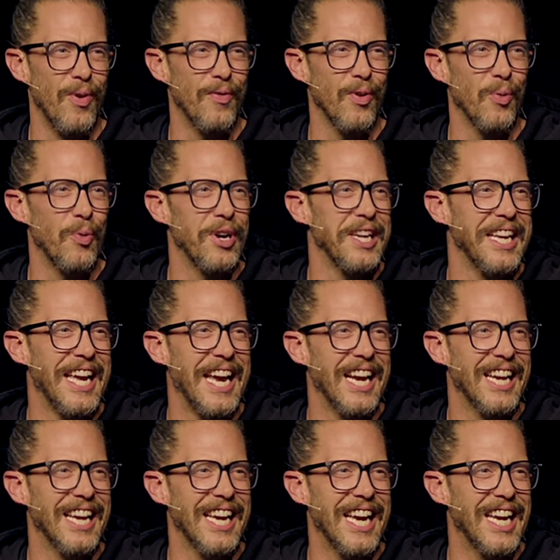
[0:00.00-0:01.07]
over what he
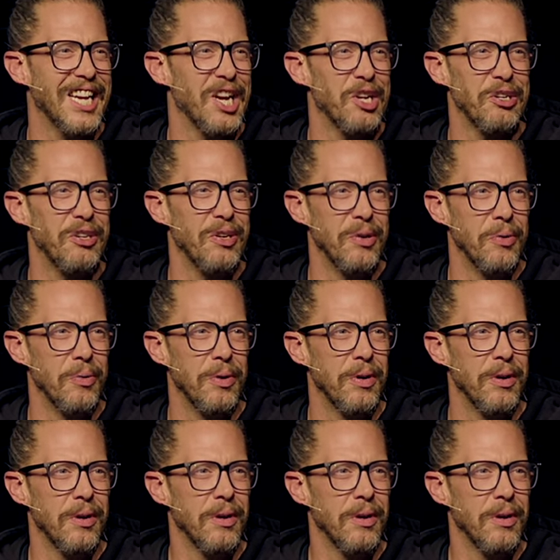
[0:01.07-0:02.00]
can and cannot do,